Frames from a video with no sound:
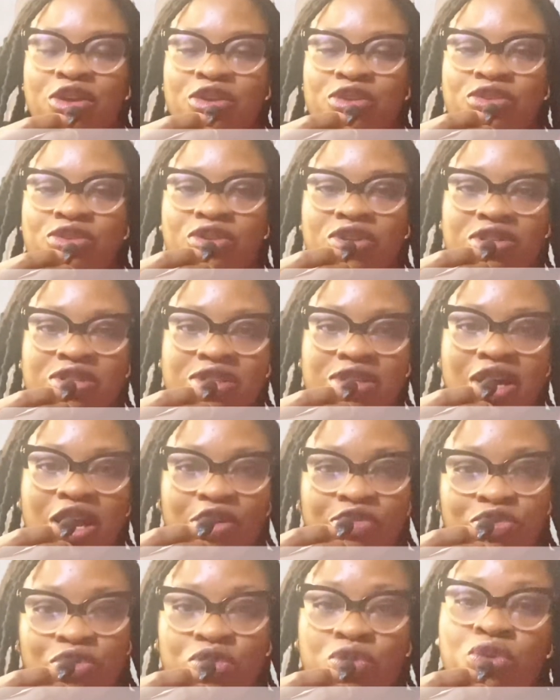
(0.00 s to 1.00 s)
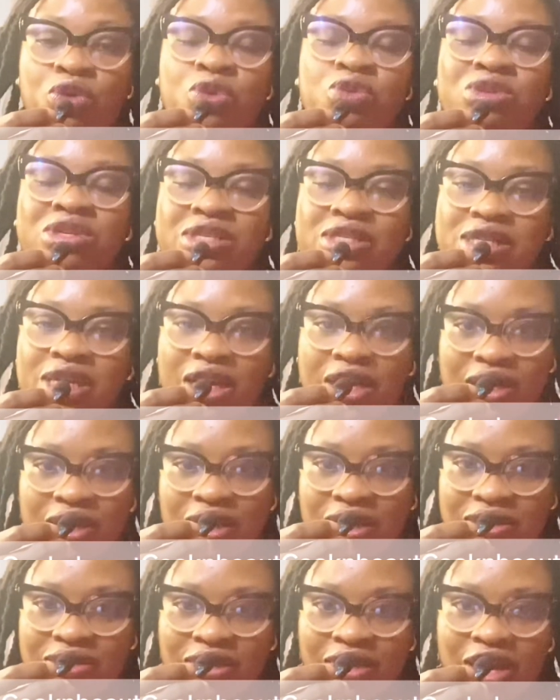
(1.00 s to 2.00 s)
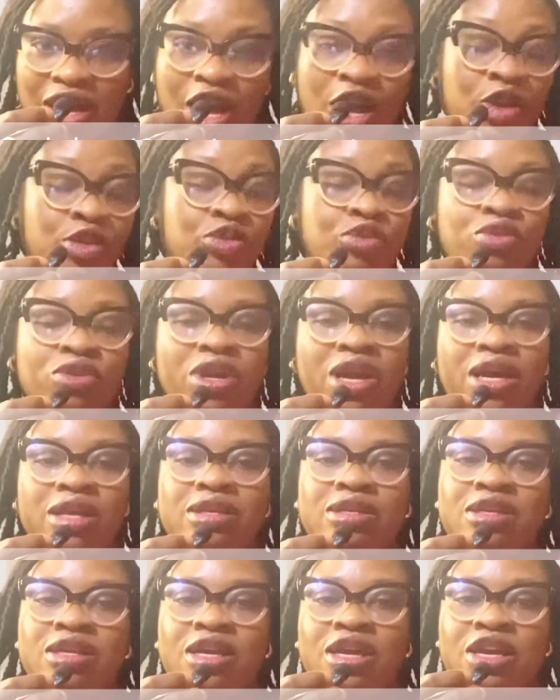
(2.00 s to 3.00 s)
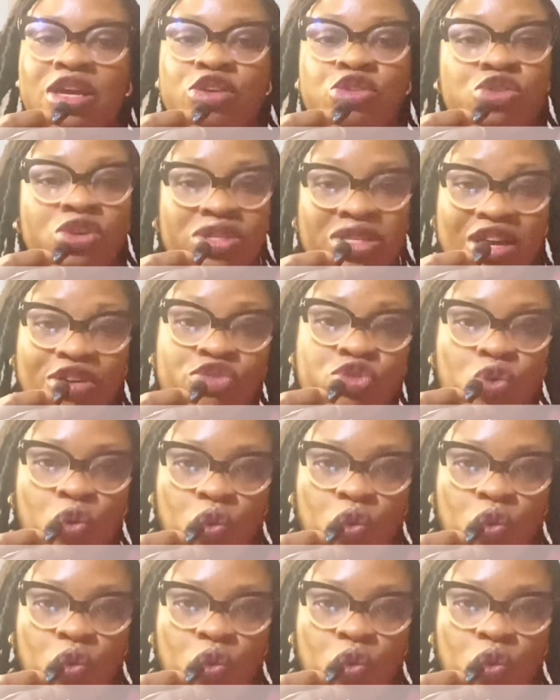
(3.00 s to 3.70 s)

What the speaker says: you just have to know the technique, you just have to